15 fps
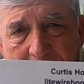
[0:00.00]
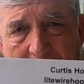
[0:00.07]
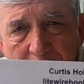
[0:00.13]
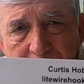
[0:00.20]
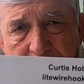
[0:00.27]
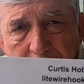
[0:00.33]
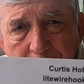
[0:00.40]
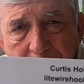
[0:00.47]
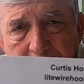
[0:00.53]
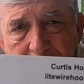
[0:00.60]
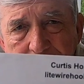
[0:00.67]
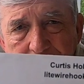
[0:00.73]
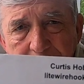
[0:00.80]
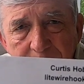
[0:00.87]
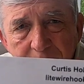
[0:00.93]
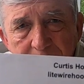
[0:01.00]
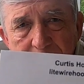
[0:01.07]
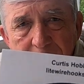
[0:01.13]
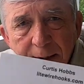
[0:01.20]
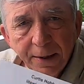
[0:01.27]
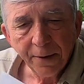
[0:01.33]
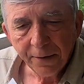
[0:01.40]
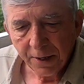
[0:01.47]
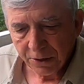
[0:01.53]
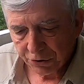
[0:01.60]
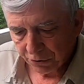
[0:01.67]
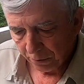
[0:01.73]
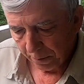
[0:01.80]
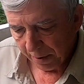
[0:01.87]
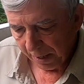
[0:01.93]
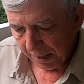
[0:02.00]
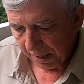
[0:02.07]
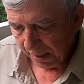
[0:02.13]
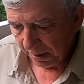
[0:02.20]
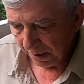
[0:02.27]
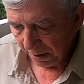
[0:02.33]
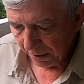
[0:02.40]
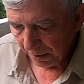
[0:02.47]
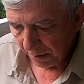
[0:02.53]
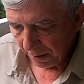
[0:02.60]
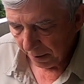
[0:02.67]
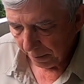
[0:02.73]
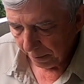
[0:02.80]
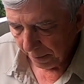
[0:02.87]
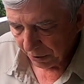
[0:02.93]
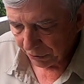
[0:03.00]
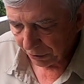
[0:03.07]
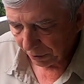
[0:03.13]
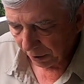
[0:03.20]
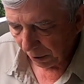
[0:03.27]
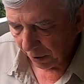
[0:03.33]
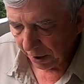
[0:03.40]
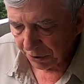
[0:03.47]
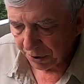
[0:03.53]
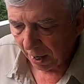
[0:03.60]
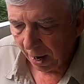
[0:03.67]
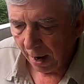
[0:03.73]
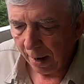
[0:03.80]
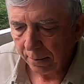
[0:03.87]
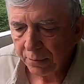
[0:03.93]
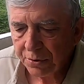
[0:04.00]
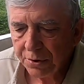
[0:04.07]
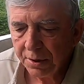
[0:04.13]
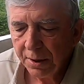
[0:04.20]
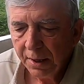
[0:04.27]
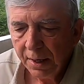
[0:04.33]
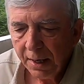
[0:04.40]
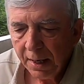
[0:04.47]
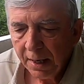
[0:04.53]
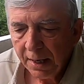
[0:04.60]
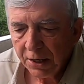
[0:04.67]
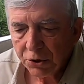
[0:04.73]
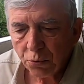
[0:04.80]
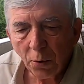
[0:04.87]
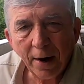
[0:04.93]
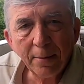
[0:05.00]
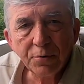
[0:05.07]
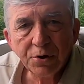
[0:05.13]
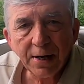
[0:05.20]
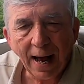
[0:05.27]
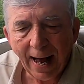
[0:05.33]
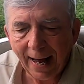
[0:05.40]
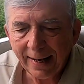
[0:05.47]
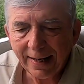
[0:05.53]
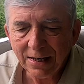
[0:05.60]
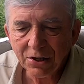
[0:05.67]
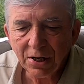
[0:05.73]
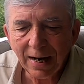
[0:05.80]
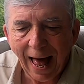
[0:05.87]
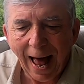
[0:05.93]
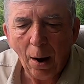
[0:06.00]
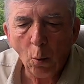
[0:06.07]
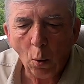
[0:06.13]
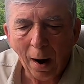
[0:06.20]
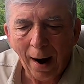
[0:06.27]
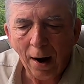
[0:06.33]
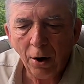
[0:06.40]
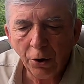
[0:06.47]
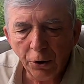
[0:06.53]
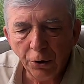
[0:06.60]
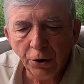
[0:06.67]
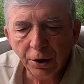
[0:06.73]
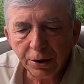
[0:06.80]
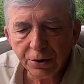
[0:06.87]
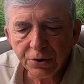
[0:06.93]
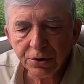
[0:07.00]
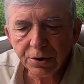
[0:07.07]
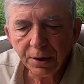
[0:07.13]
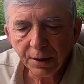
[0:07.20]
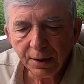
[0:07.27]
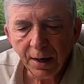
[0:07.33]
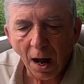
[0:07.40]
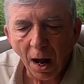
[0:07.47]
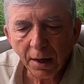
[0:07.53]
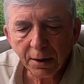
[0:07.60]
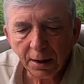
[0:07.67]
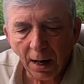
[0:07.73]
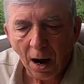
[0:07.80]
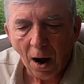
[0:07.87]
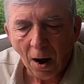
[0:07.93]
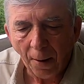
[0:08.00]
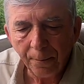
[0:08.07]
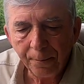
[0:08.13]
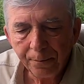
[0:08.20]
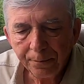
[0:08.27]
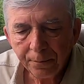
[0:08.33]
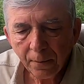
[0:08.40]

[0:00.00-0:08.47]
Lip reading: out to you. This will be Mr. Curtis Hobbs. His website is lightwirehooks.com,